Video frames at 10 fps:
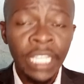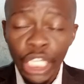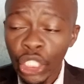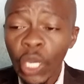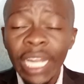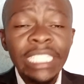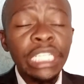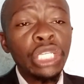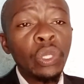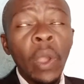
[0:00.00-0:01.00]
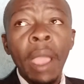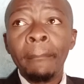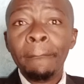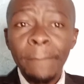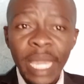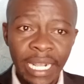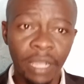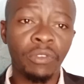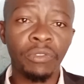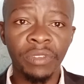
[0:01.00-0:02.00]
It's gonna take you
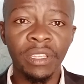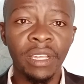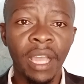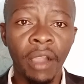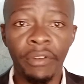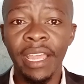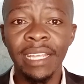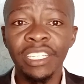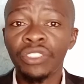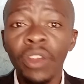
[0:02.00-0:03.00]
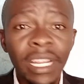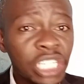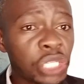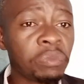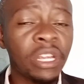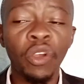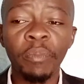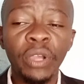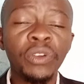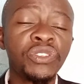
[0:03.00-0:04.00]
miracle. All right, it's gonna take you a
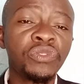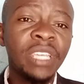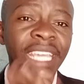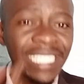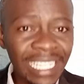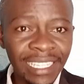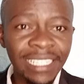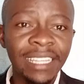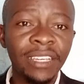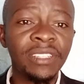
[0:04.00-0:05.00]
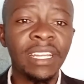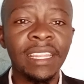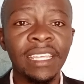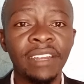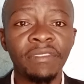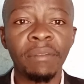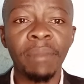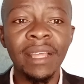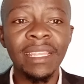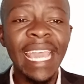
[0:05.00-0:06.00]
miracle, because you're getting 30,000 at the end of the
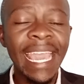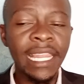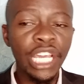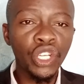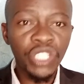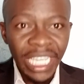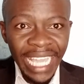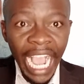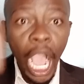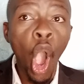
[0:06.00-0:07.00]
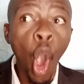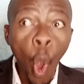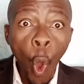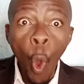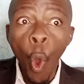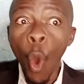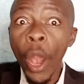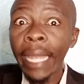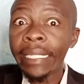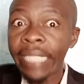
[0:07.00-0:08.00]
month, and then you're taking a
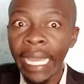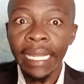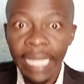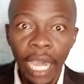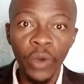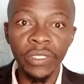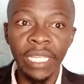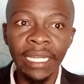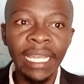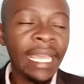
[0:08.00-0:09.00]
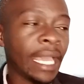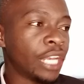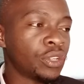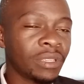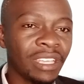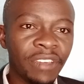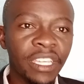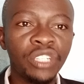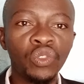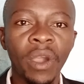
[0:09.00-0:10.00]
whole 10,000 and you're
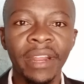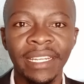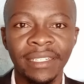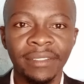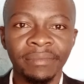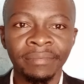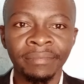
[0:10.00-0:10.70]
giving it to a rent.